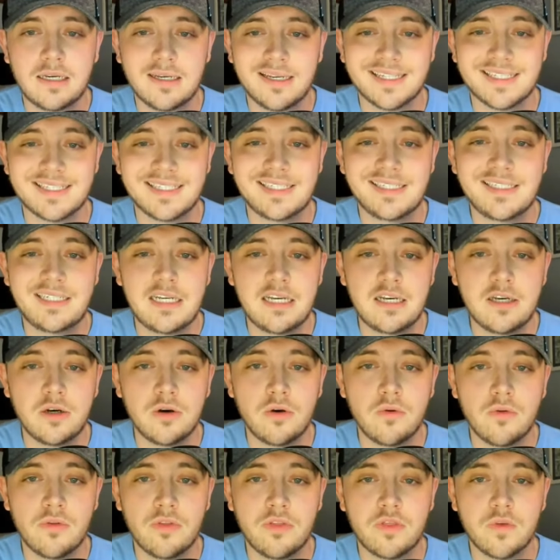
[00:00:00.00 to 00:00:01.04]
a
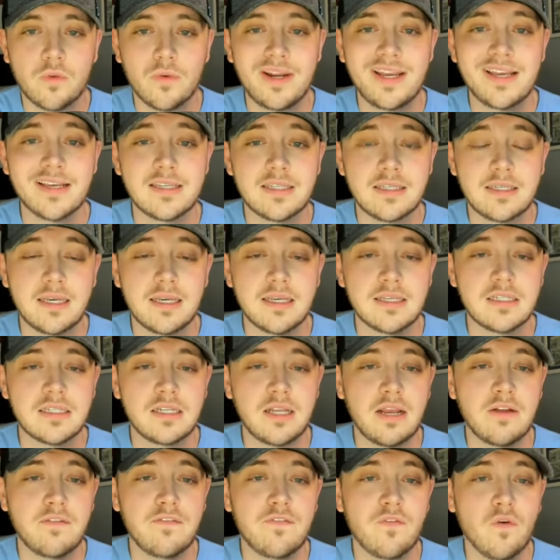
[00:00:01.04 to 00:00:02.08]
steal, three assists,
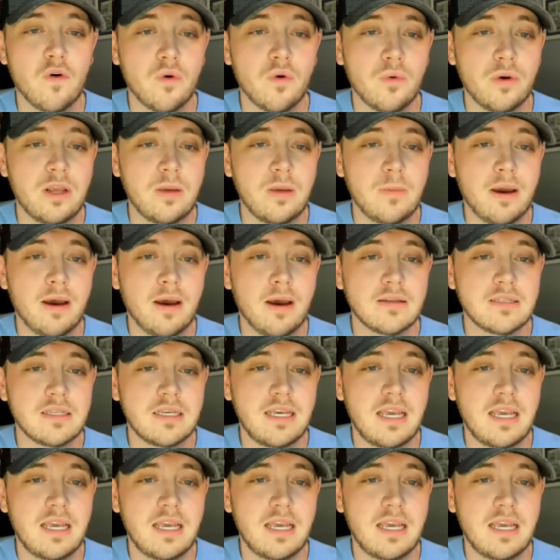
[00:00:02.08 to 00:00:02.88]
and four rebounds.